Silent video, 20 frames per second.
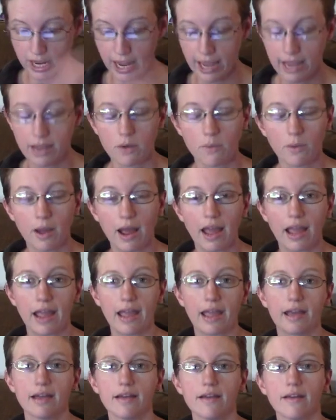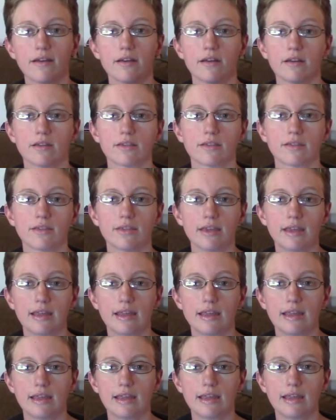away
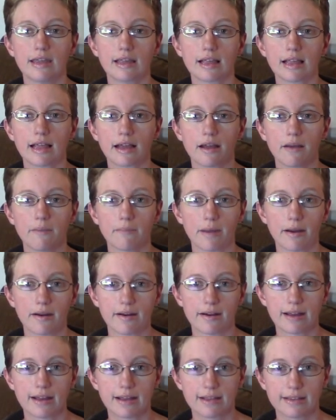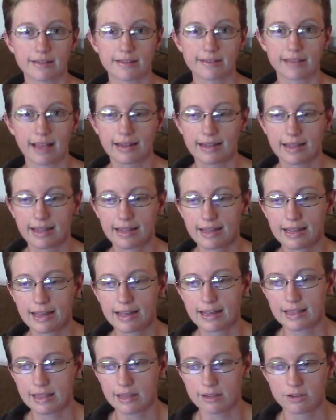the, like, American setting,
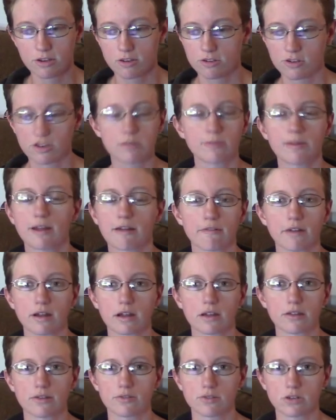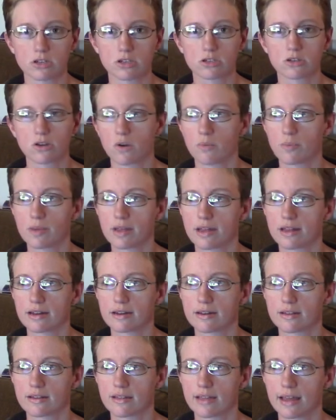this could just be a regular
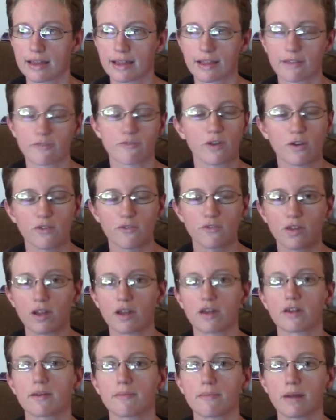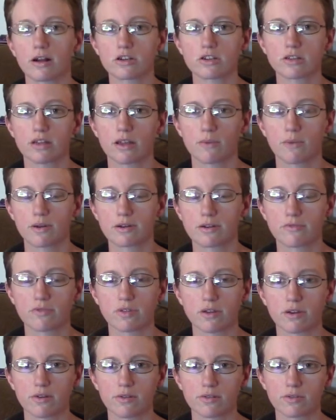dystopian. Like, it felt very much like one of
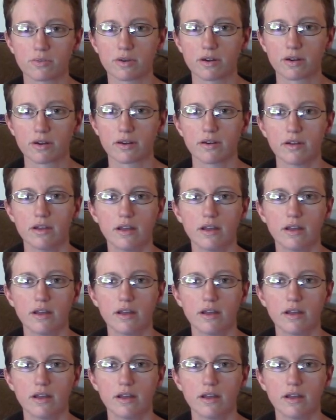those where